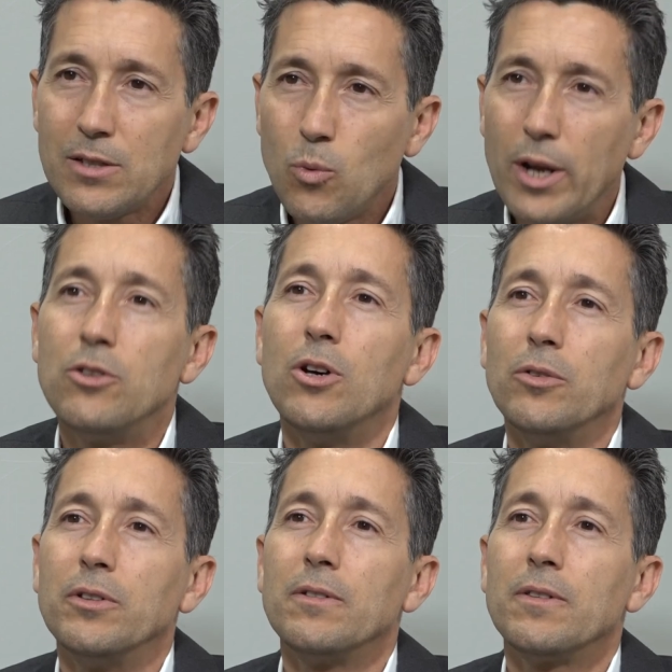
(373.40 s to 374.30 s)
well
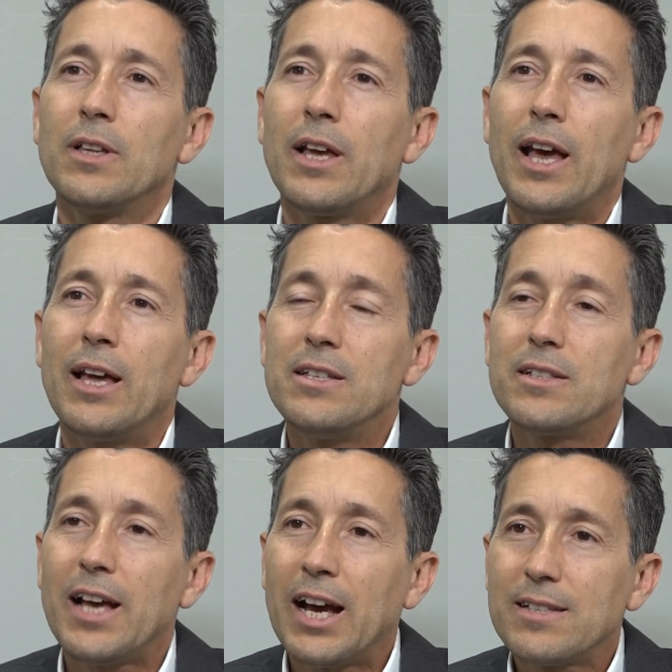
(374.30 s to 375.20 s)
known and
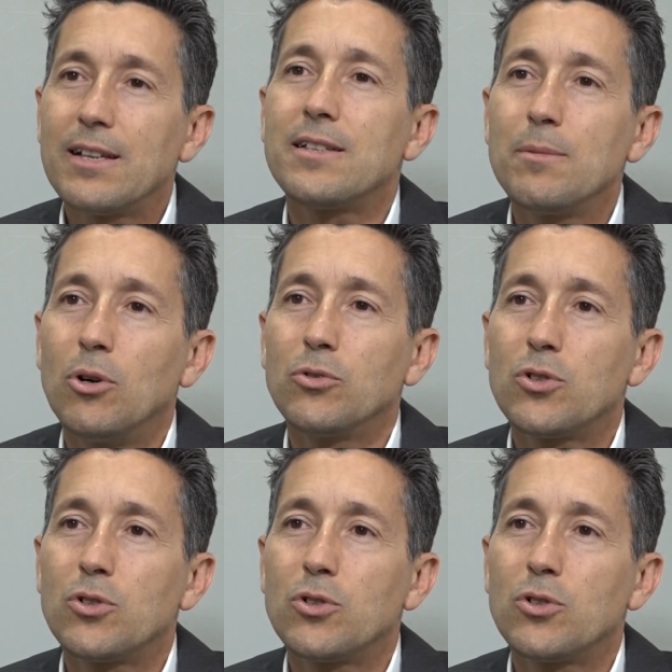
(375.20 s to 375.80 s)
is accessible.